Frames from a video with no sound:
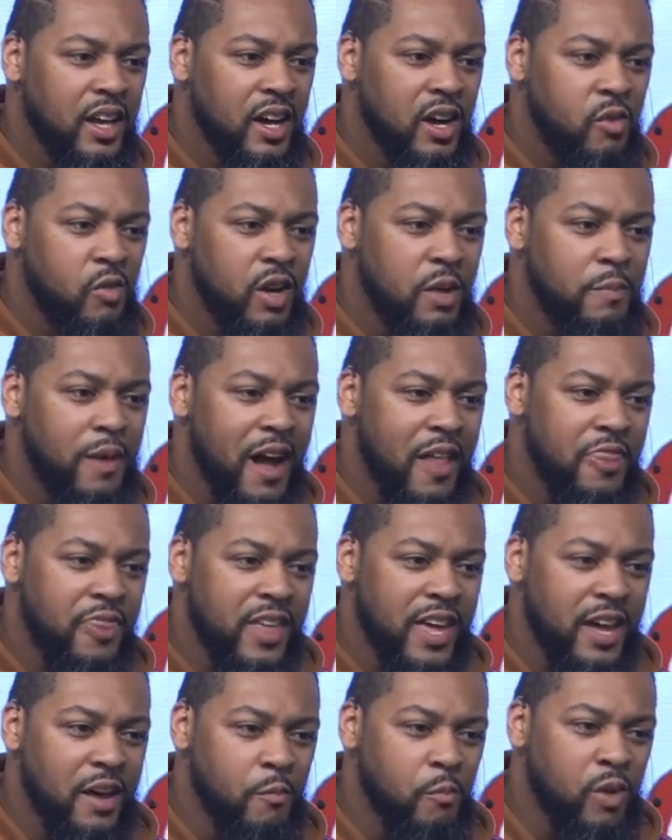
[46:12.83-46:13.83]
What about
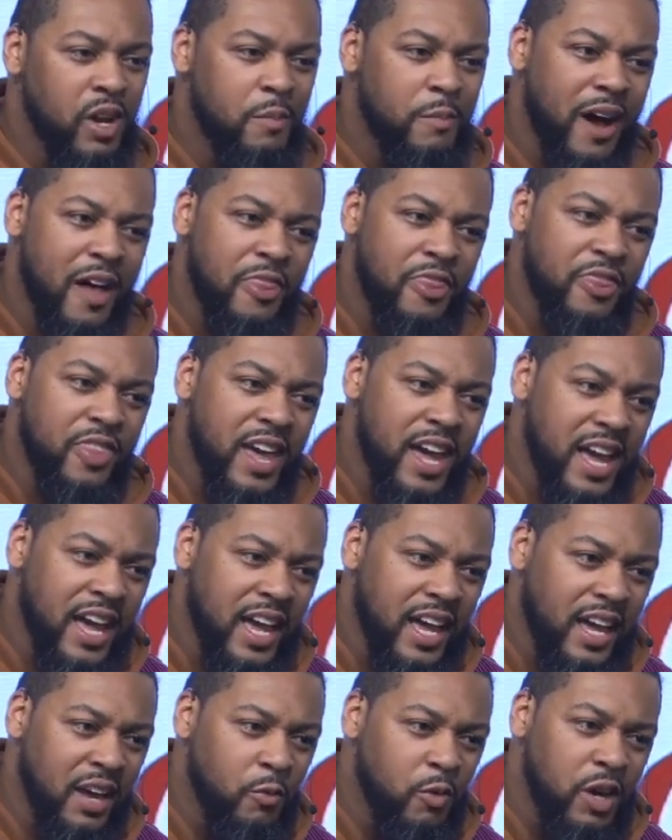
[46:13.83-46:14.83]
them? What about
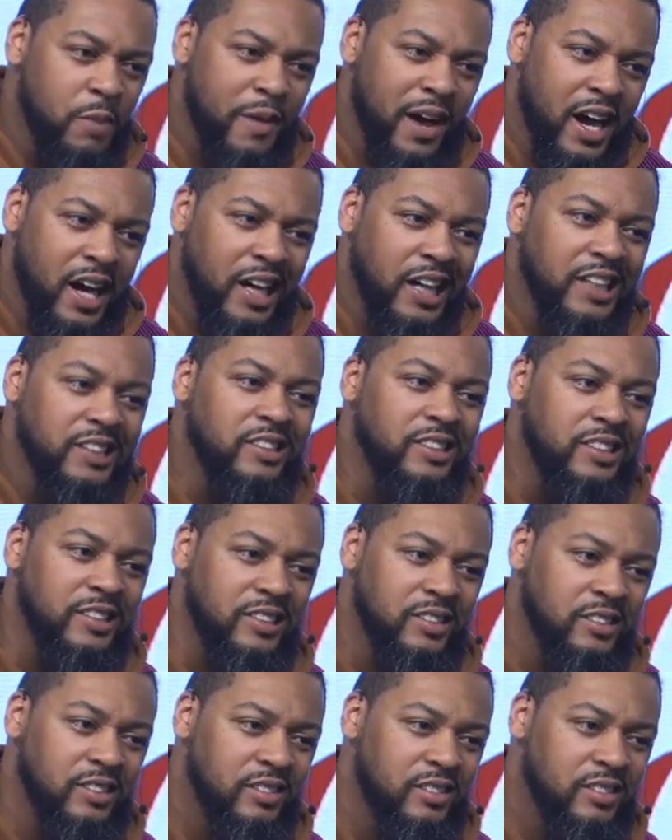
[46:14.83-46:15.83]
they? What about
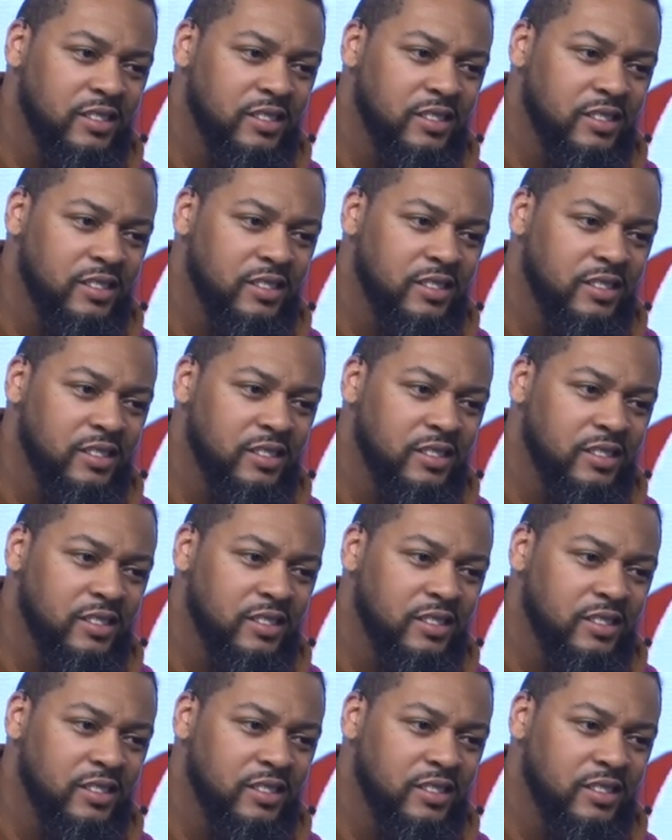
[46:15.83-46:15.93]
us's?